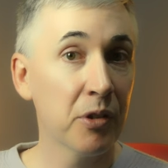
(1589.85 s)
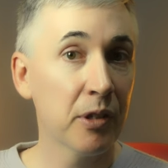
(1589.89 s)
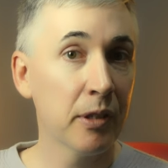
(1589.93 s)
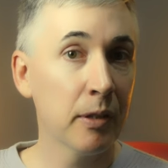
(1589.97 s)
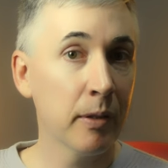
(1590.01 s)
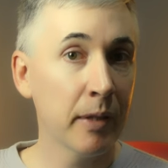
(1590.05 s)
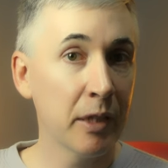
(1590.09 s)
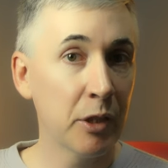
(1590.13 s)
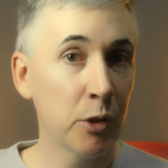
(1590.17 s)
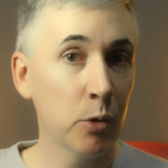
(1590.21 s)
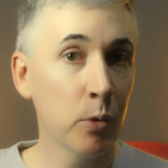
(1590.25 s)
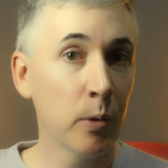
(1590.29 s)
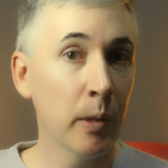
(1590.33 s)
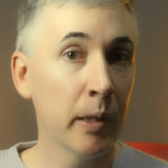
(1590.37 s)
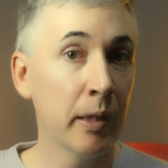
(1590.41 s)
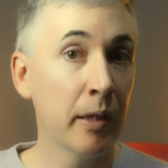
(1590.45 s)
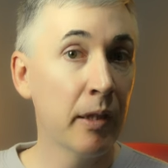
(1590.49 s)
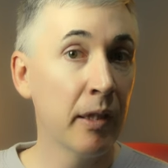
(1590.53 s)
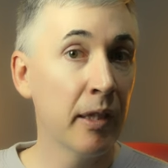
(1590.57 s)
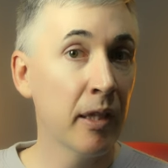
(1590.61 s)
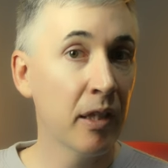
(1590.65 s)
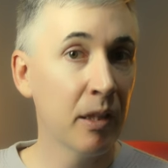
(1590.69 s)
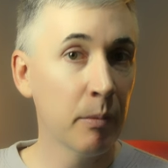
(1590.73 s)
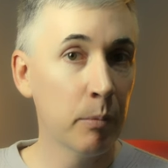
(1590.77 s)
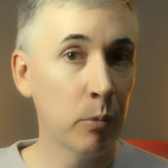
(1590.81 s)
as I enjoyed
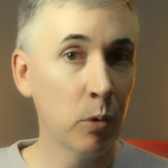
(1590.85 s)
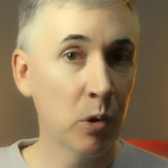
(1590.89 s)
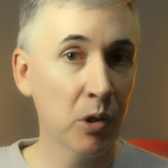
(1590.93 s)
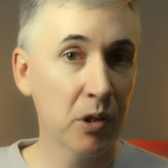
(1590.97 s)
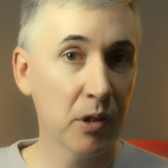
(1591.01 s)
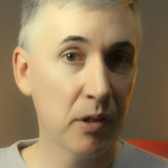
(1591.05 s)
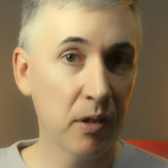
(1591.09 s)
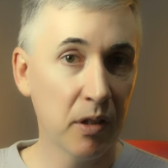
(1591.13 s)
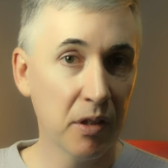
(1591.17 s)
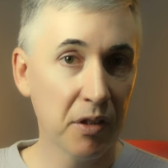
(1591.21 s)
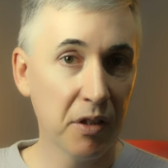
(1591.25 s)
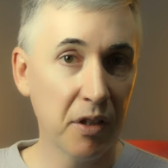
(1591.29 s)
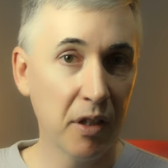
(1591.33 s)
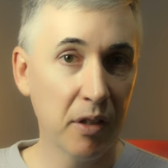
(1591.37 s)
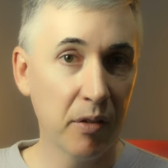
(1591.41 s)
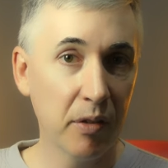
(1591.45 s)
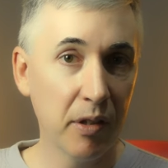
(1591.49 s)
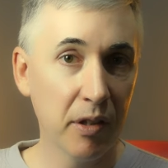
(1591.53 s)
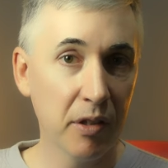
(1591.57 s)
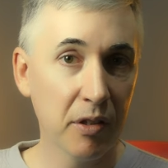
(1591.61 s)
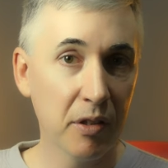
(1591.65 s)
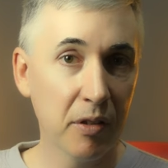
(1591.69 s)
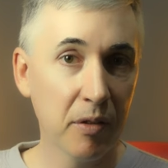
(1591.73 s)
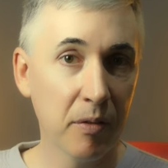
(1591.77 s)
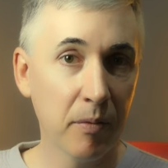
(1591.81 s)
the other books in the
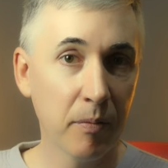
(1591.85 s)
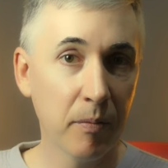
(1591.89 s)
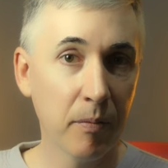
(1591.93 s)
series.